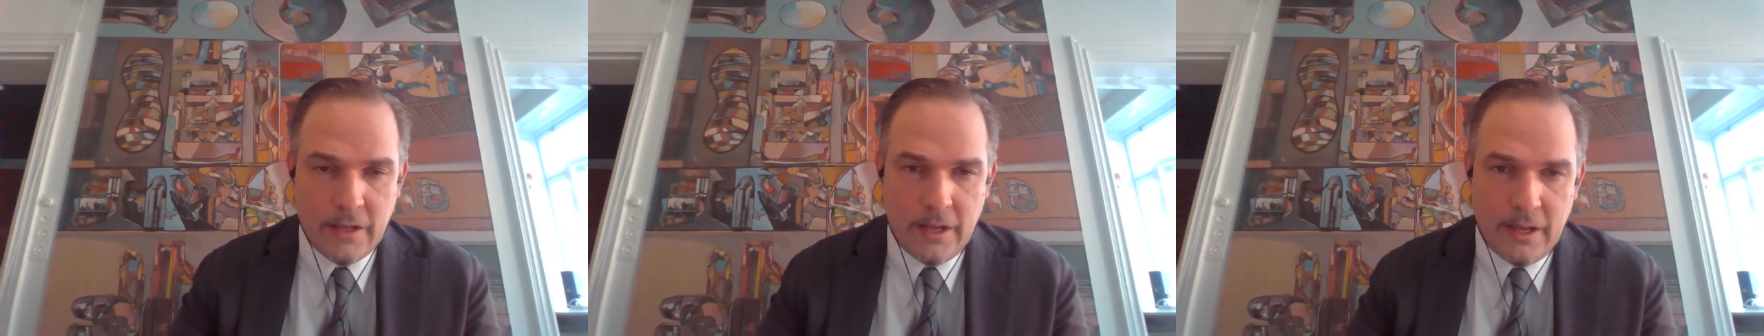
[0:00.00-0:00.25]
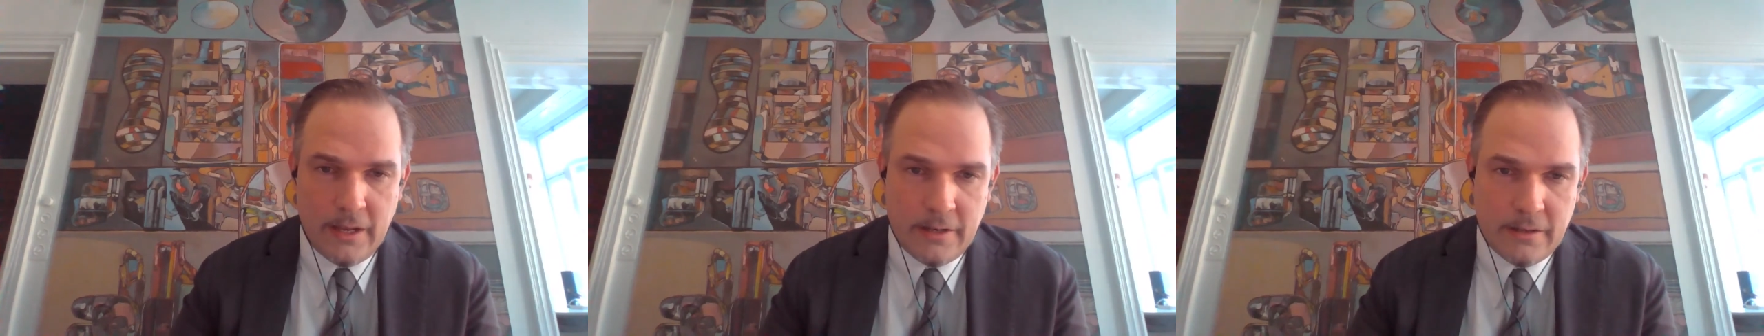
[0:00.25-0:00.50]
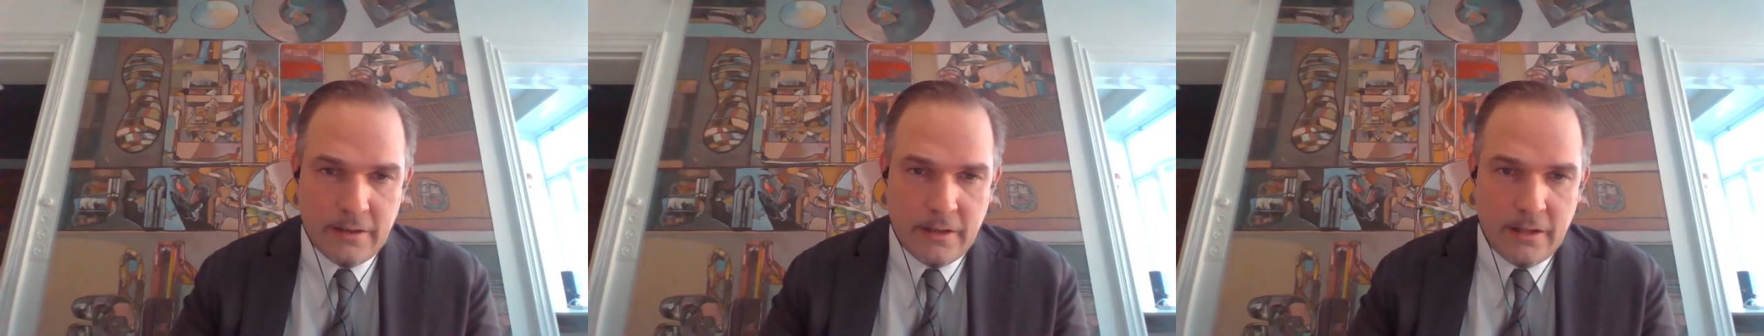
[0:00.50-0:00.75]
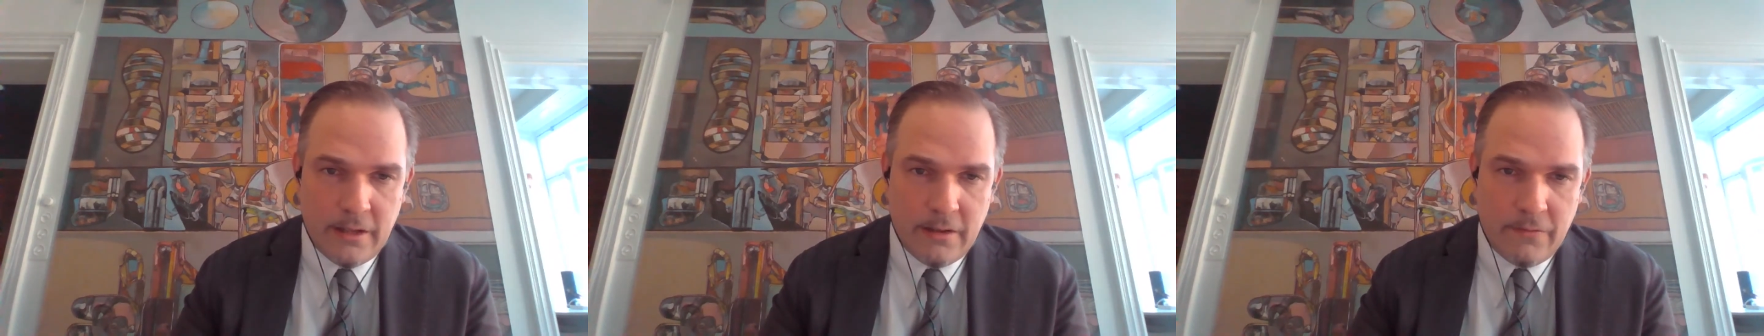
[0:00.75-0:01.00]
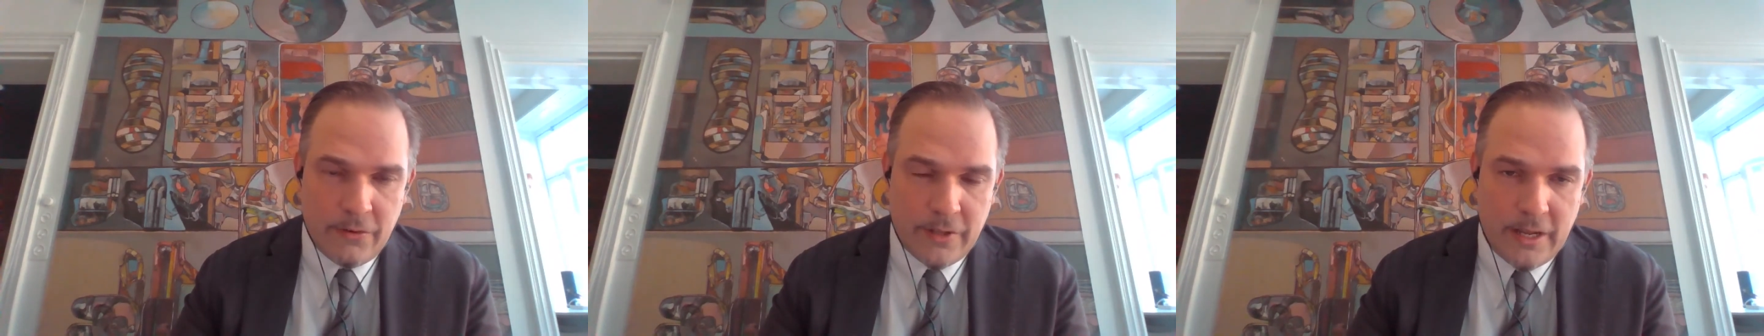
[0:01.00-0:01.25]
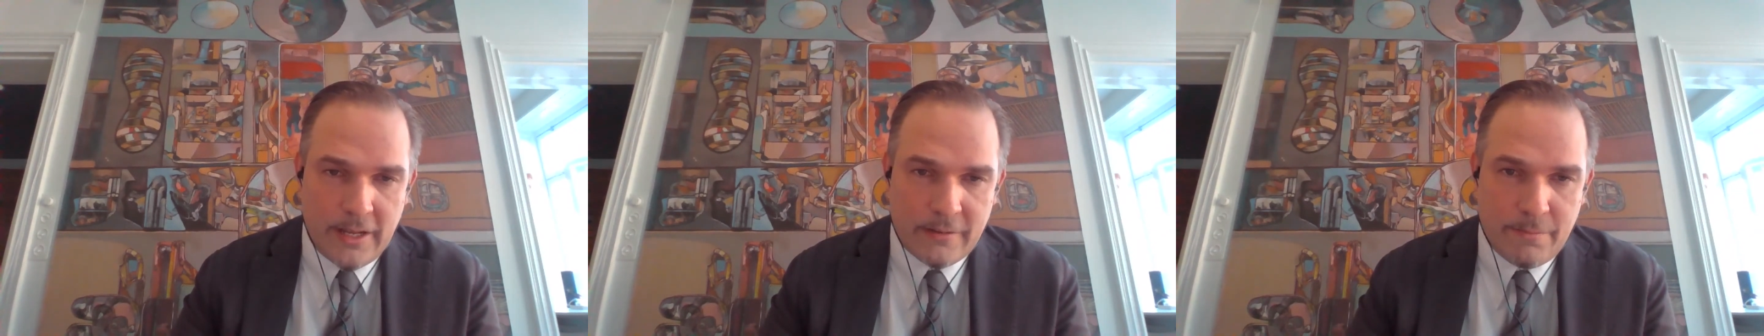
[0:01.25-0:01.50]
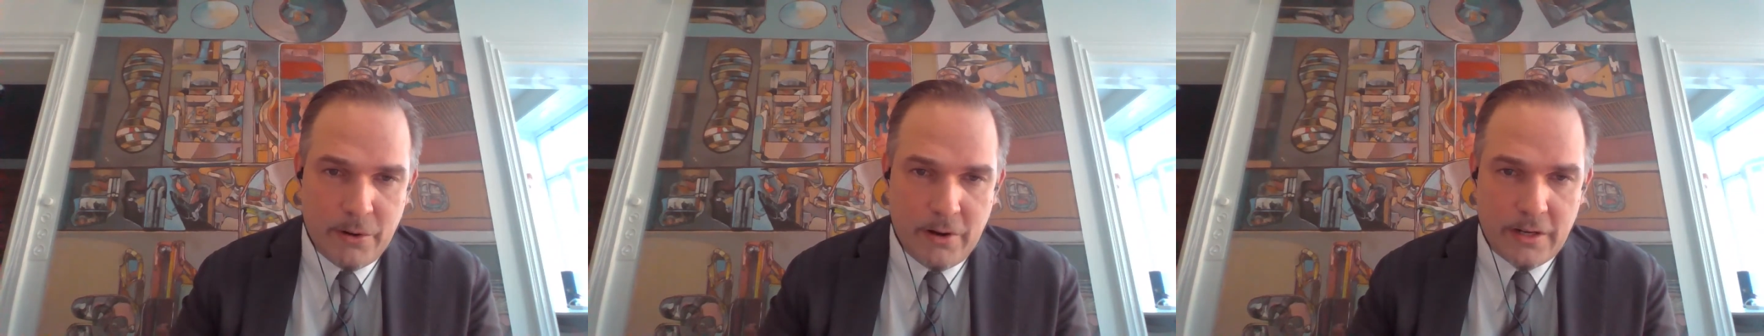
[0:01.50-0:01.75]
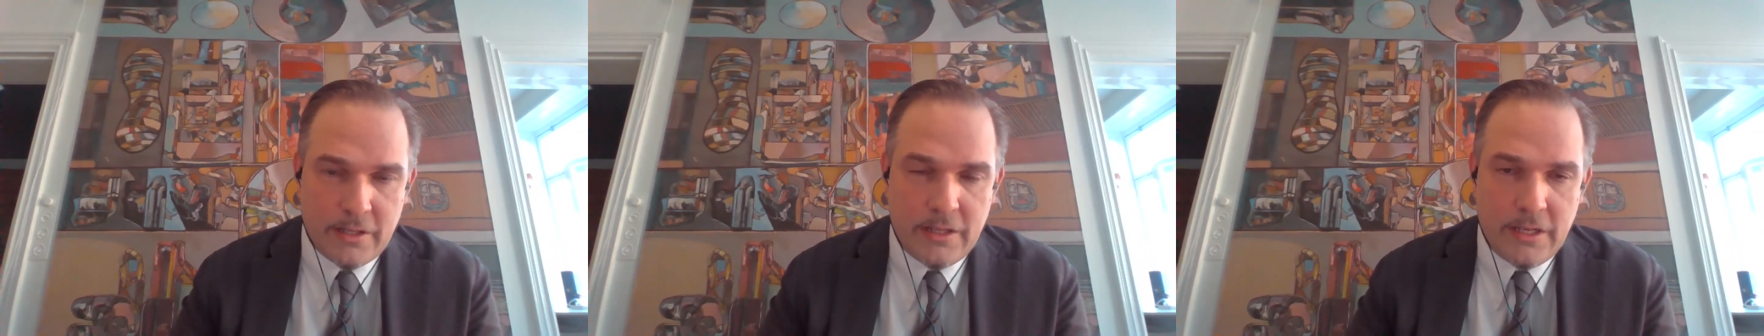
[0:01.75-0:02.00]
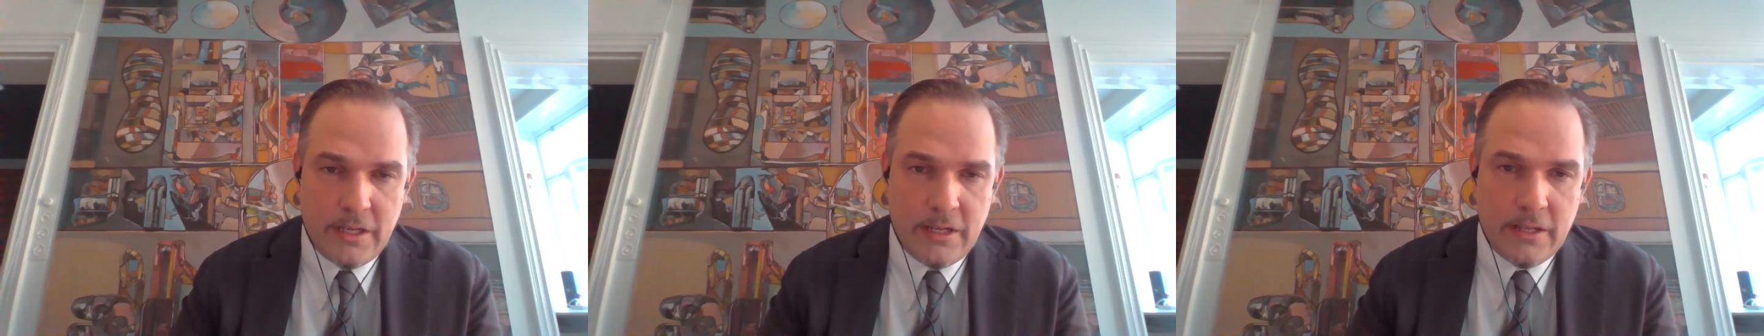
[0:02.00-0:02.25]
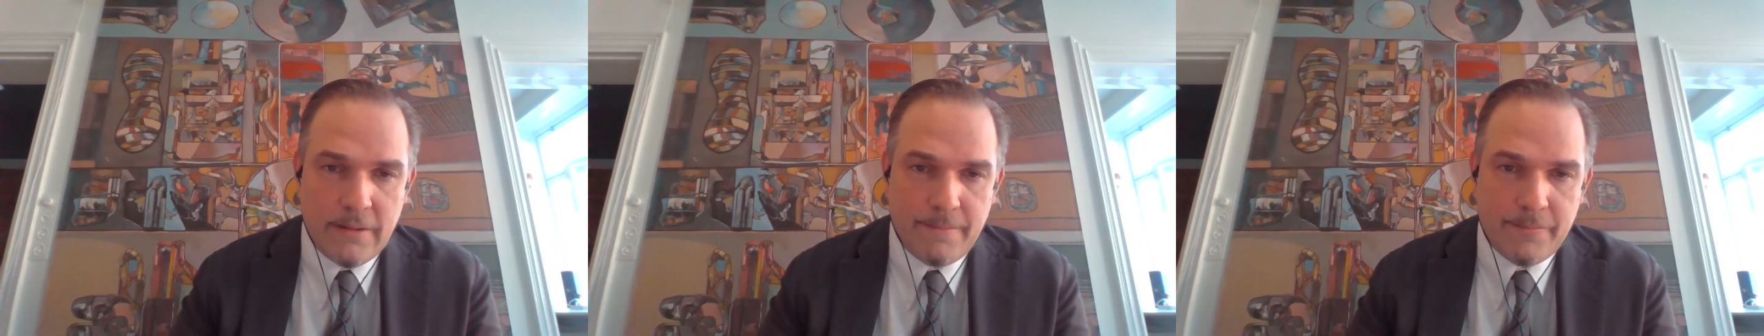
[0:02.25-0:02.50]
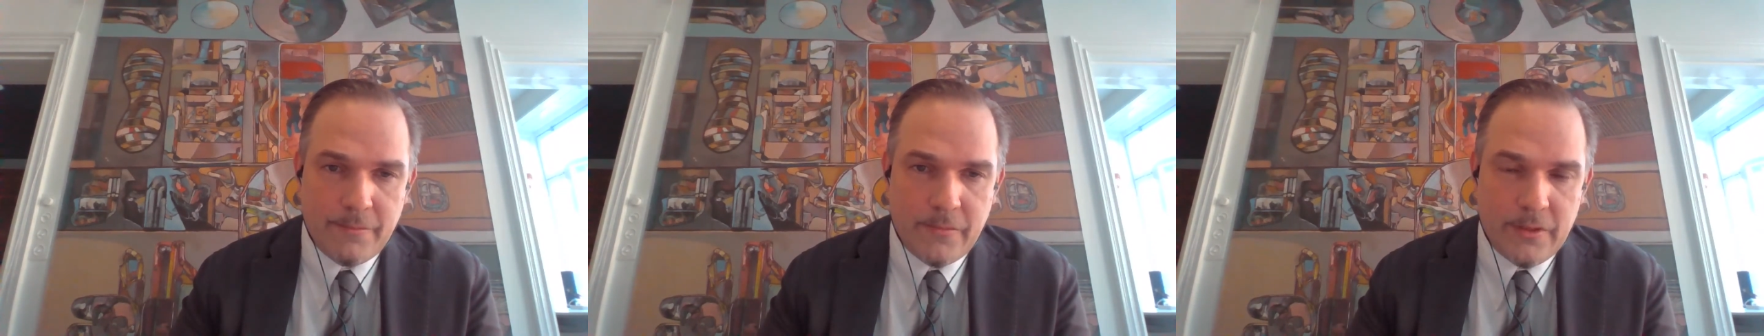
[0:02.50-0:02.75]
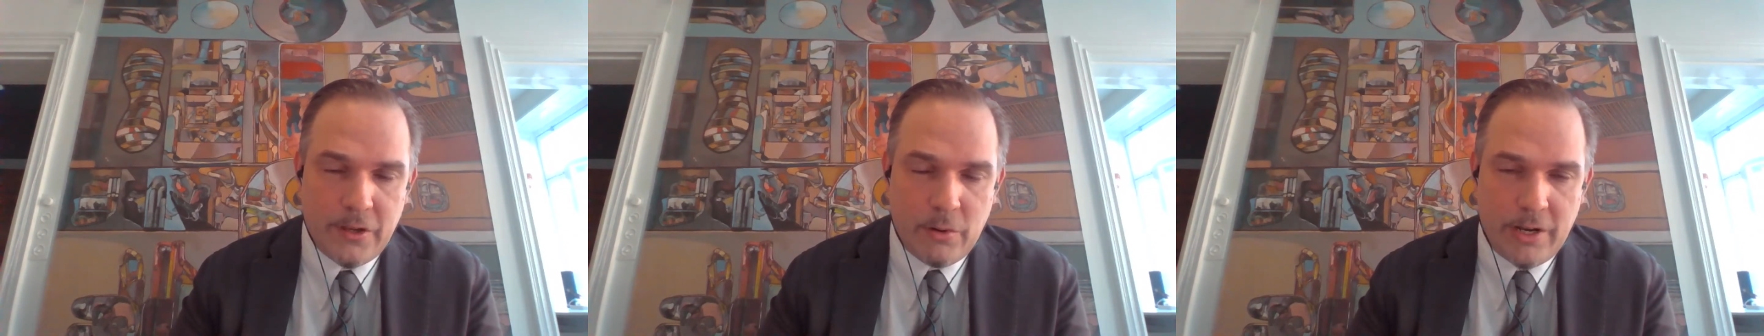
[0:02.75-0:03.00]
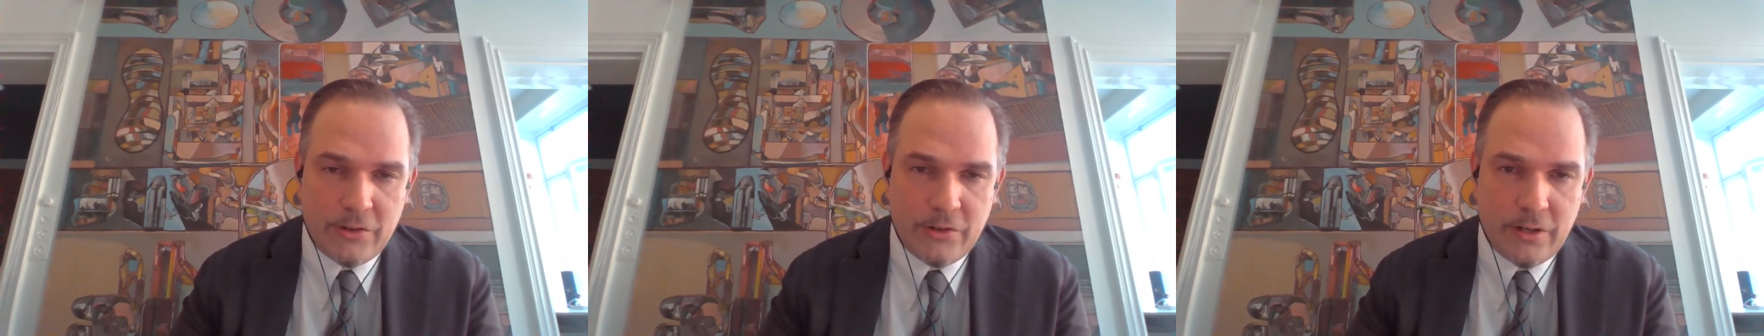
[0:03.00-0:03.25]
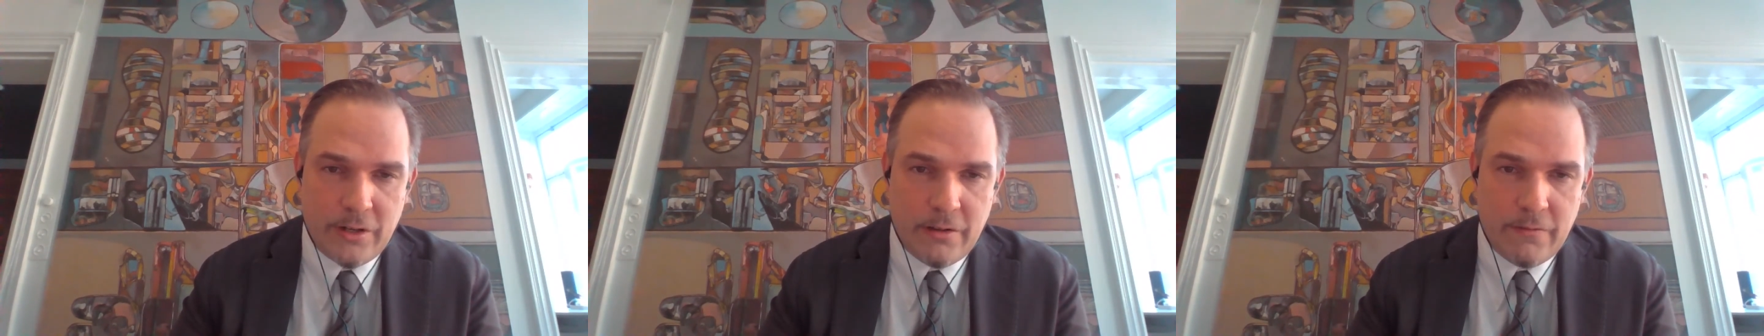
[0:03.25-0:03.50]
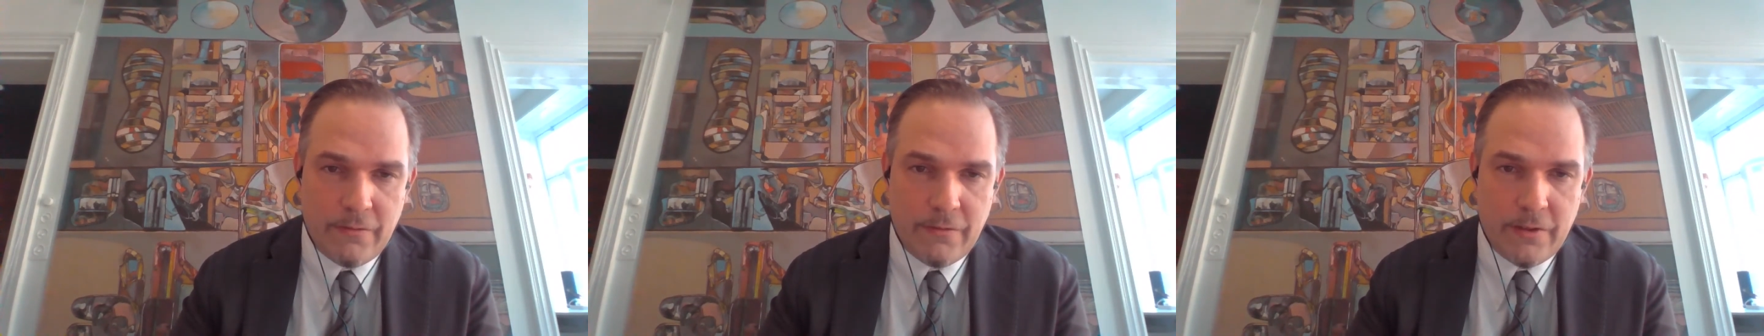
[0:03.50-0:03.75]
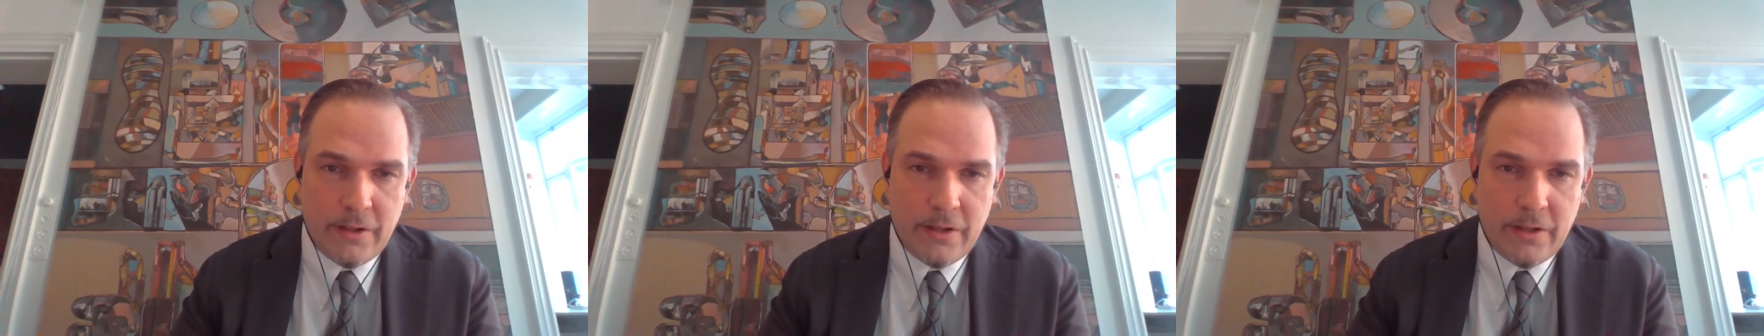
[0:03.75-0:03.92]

And for the last part, the question of